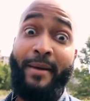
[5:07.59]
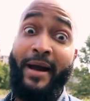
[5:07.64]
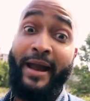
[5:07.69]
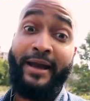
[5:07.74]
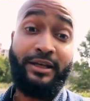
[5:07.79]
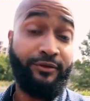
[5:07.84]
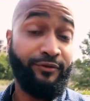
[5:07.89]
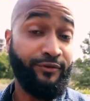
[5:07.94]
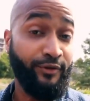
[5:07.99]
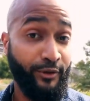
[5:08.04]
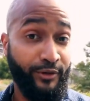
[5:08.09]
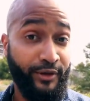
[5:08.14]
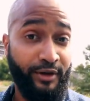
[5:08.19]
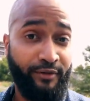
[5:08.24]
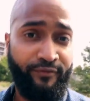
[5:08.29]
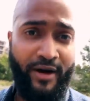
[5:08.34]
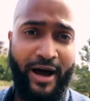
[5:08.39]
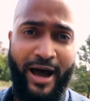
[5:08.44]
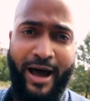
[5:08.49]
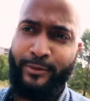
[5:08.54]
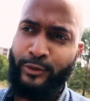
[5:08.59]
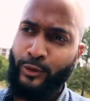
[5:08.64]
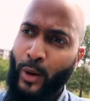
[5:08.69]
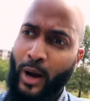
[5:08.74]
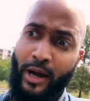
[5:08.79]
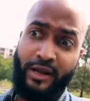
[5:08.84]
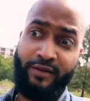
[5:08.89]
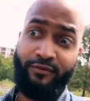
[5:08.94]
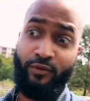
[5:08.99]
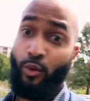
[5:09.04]
I got to feel their vibe. Do
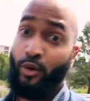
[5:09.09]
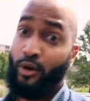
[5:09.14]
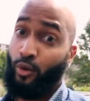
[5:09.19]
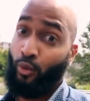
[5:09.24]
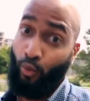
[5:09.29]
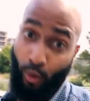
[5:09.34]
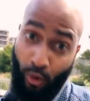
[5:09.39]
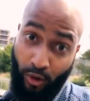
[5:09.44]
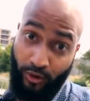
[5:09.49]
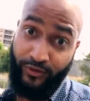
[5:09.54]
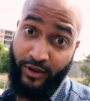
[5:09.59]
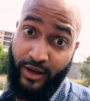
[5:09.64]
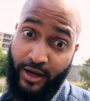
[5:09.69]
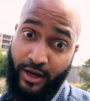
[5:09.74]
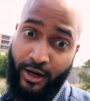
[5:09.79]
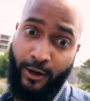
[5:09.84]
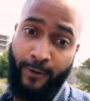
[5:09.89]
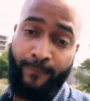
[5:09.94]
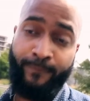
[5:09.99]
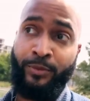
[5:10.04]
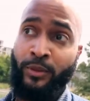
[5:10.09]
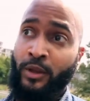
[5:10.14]
I even want to work there?